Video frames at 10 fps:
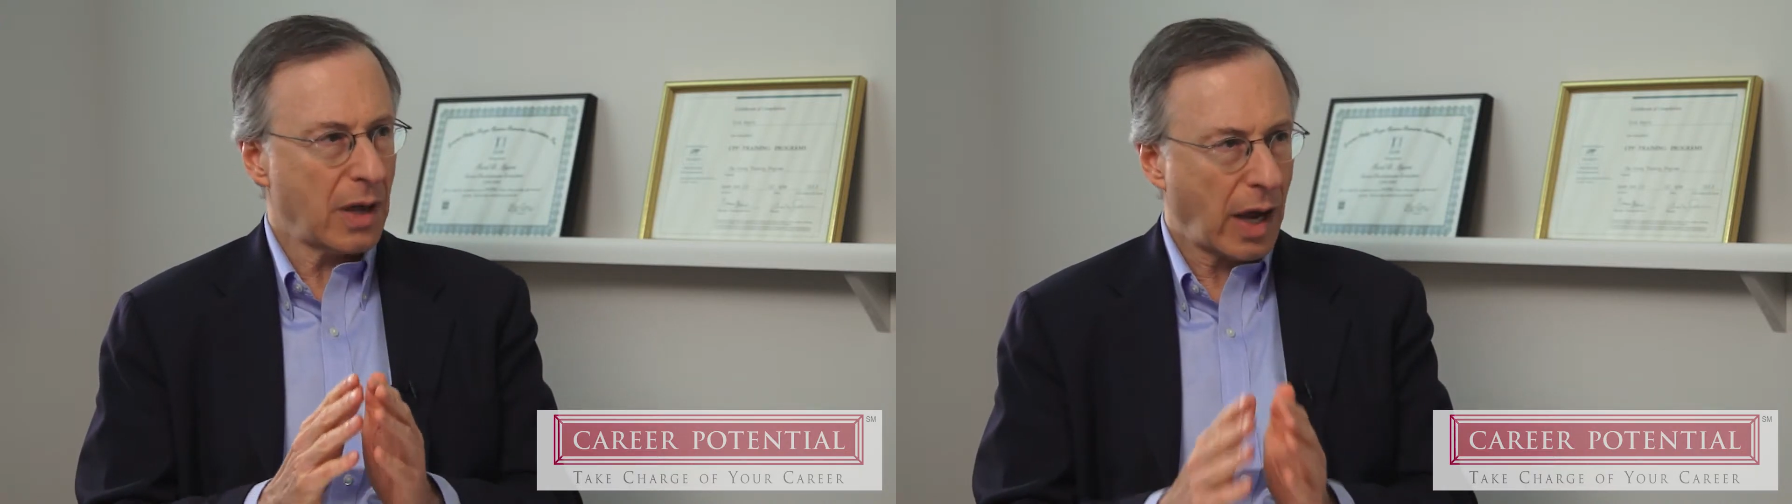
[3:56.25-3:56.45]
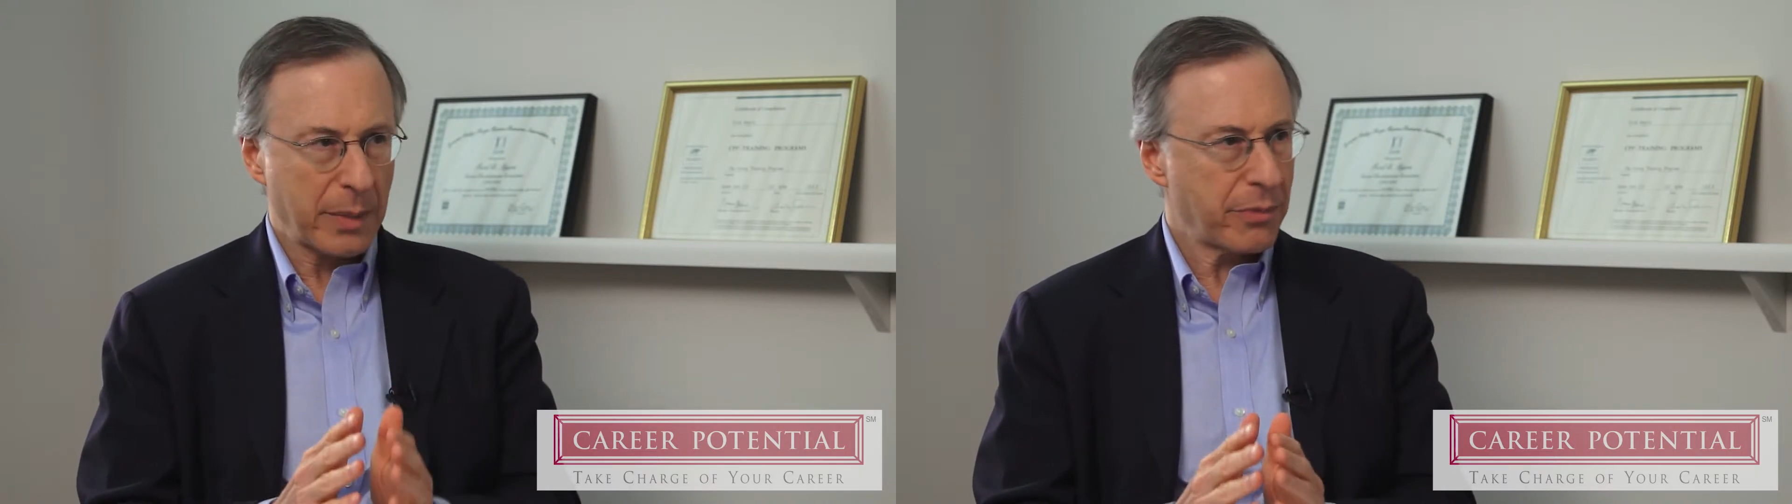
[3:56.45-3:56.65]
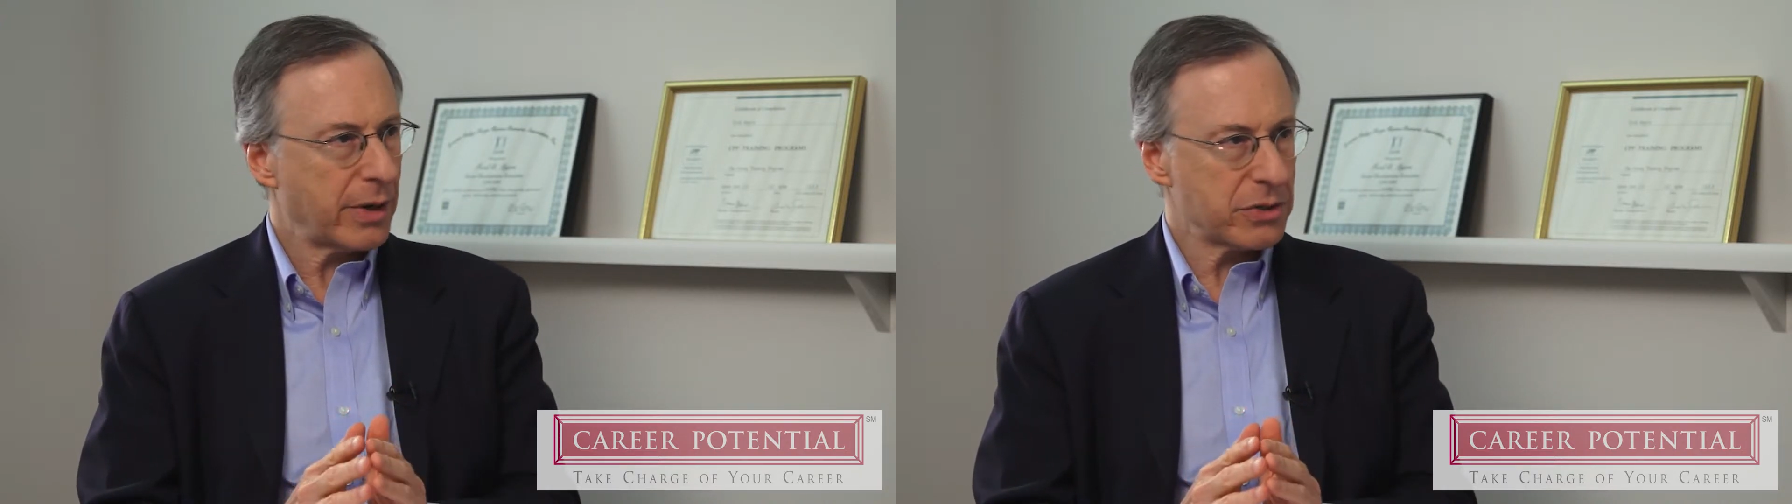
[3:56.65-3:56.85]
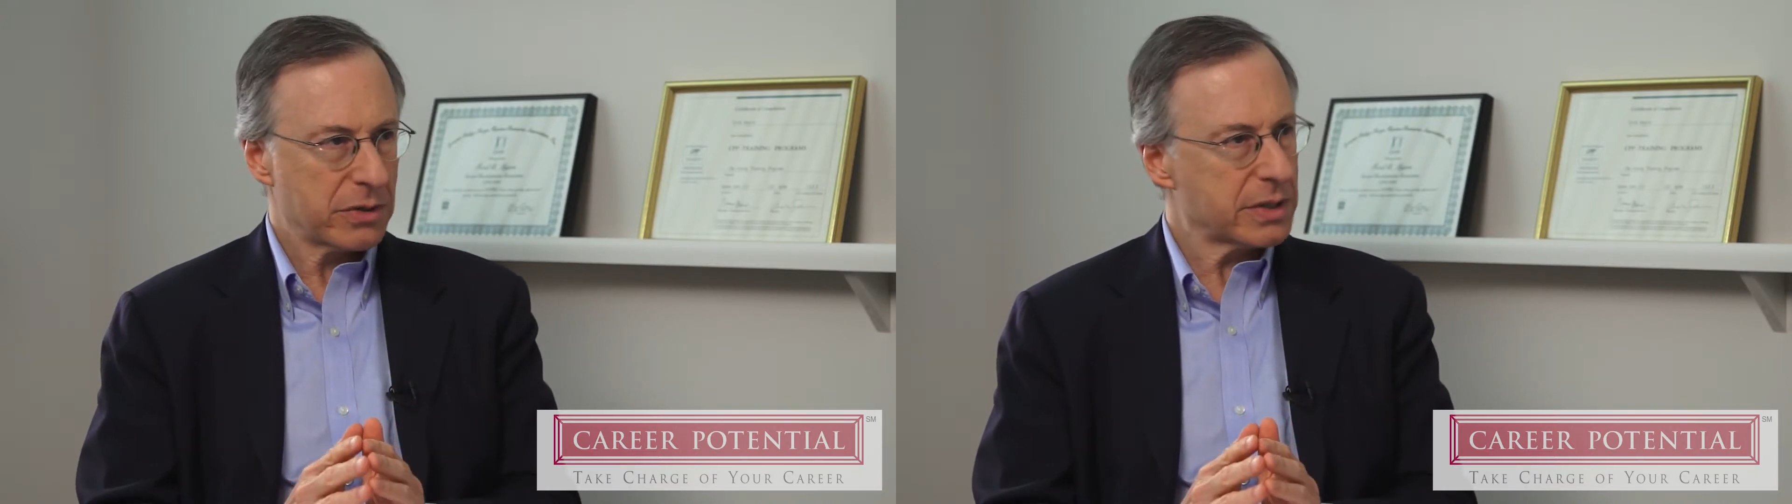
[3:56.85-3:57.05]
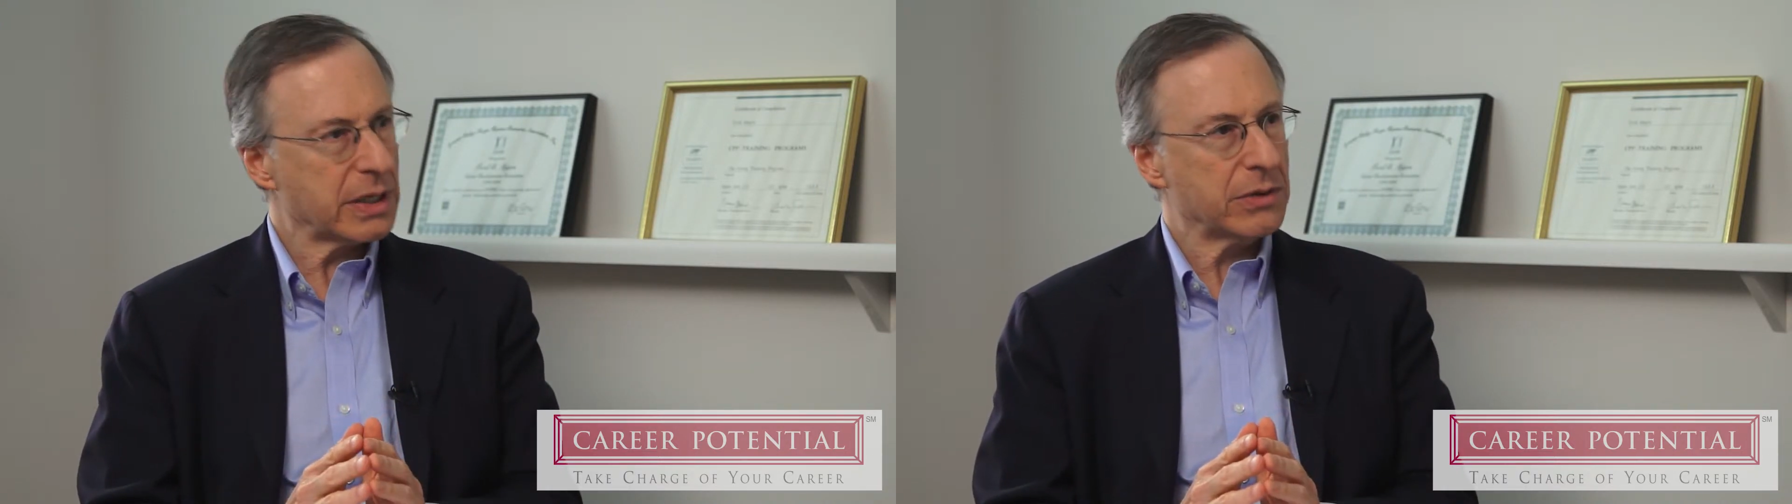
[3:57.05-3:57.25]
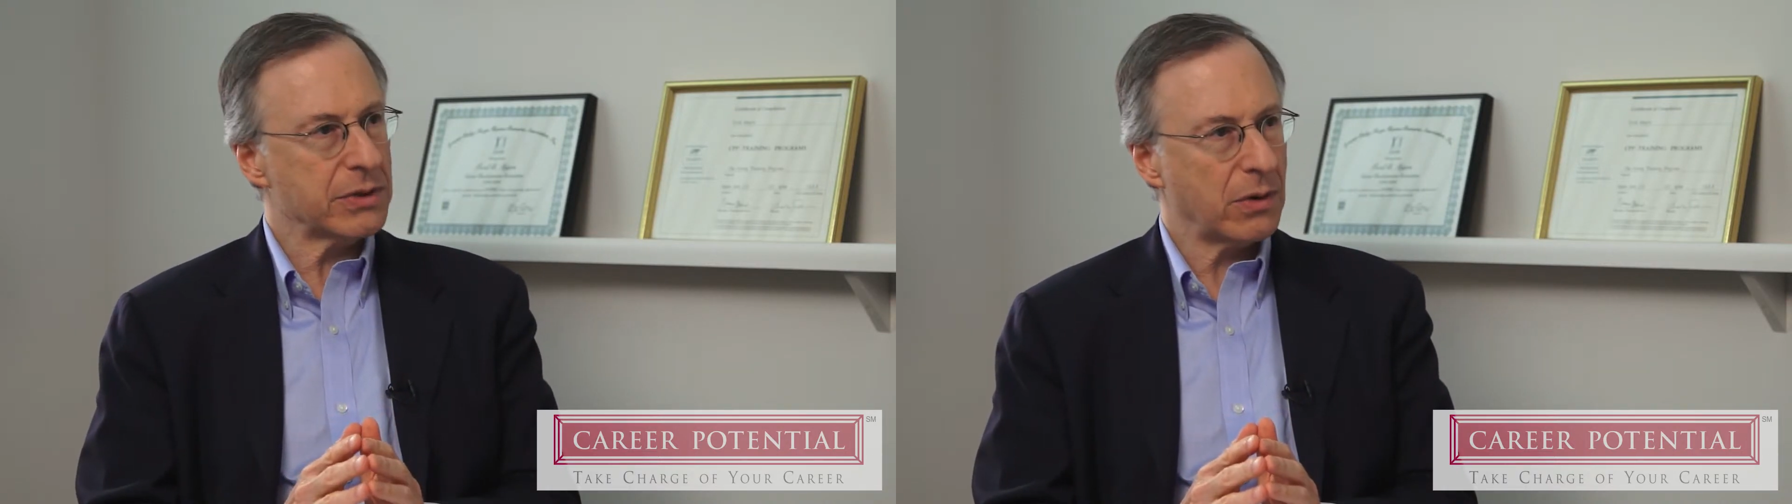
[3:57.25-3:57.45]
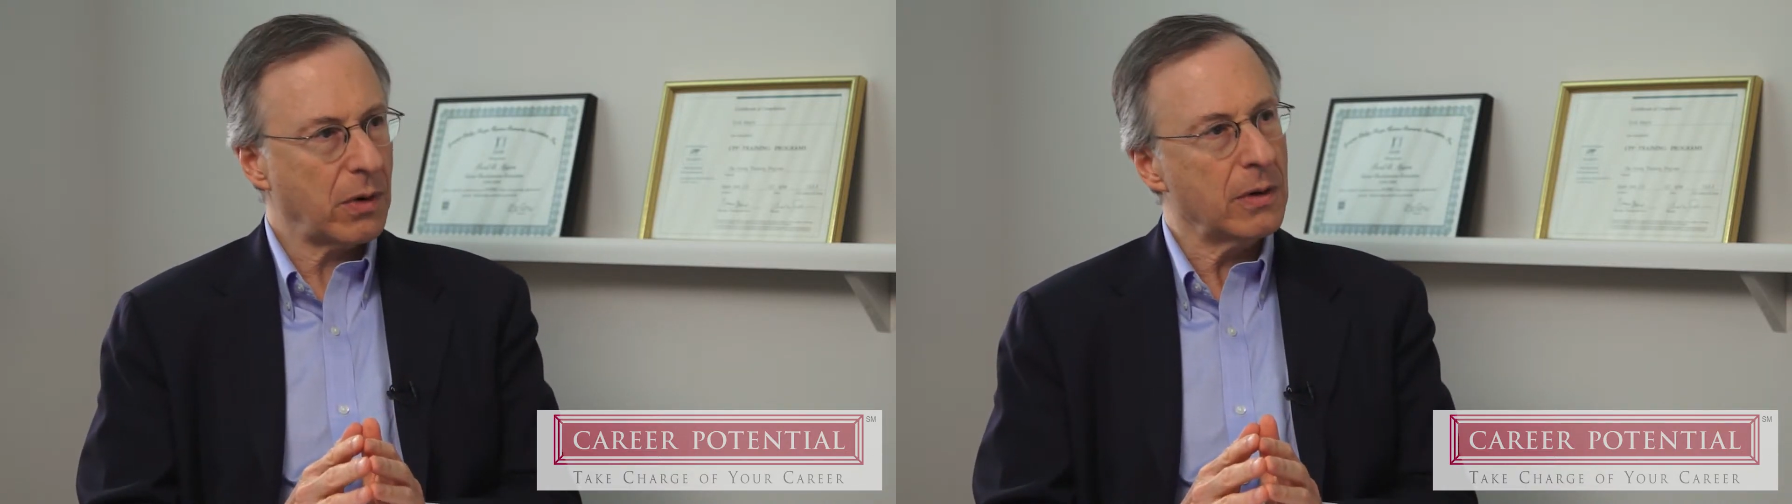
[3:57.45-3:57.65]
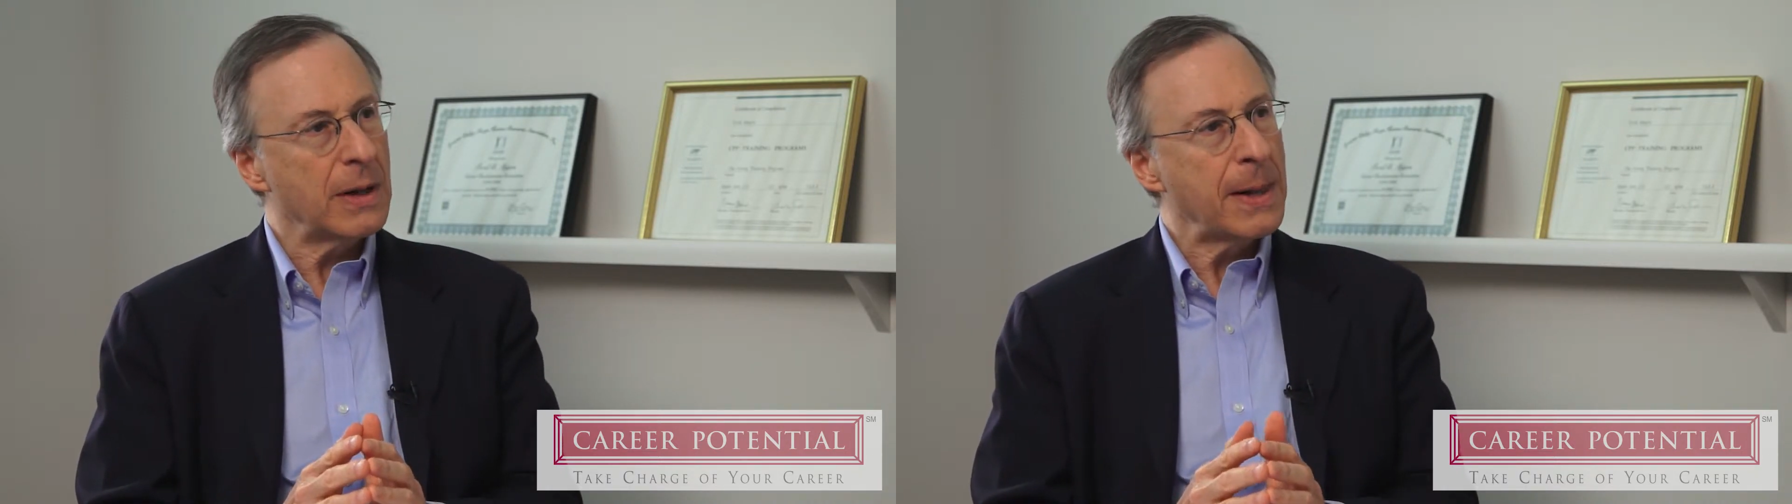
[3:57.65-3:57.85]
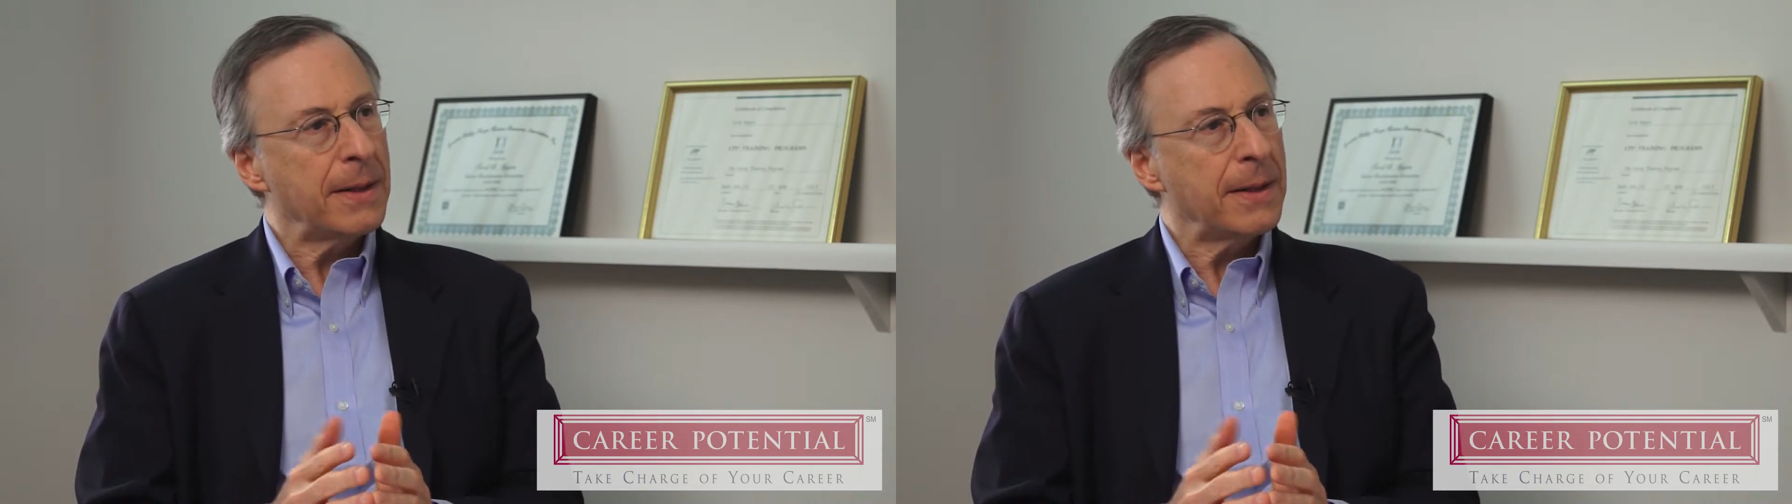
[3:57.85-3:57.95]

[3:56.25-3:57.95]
high pressure sales call,